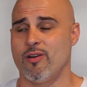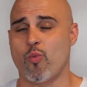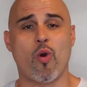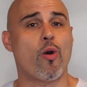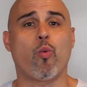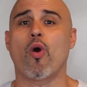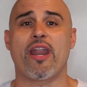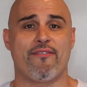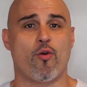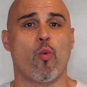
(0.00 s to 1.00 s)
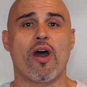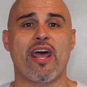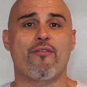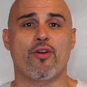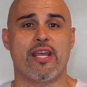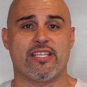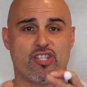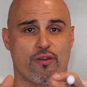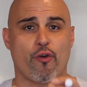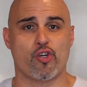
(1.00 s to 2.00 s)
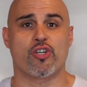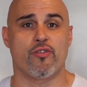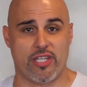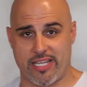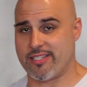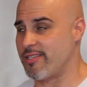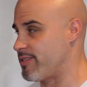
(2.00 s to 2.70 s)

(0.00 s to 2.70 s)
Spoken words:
whatever it is, there's a version of you that exists